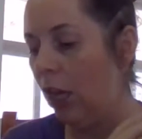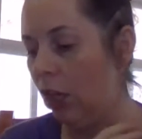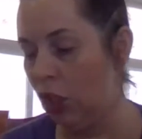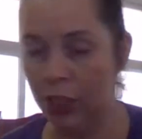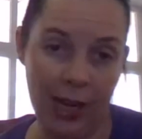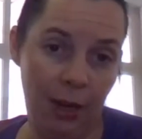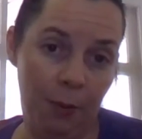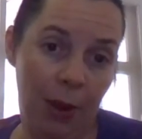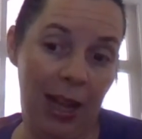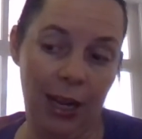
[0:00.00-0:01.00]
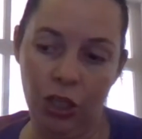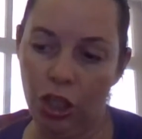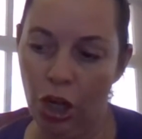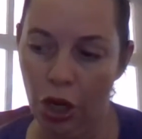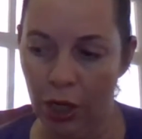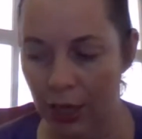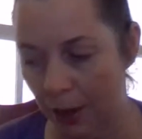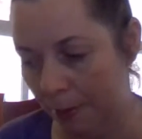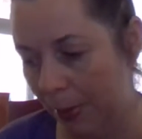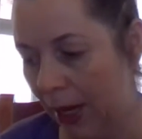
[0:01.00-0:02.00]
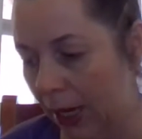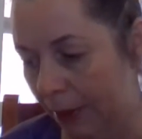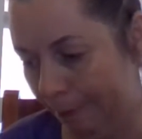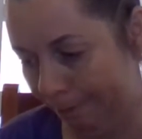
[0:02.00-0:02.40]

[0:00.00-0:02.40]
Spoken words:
shaded by lush coconut palm.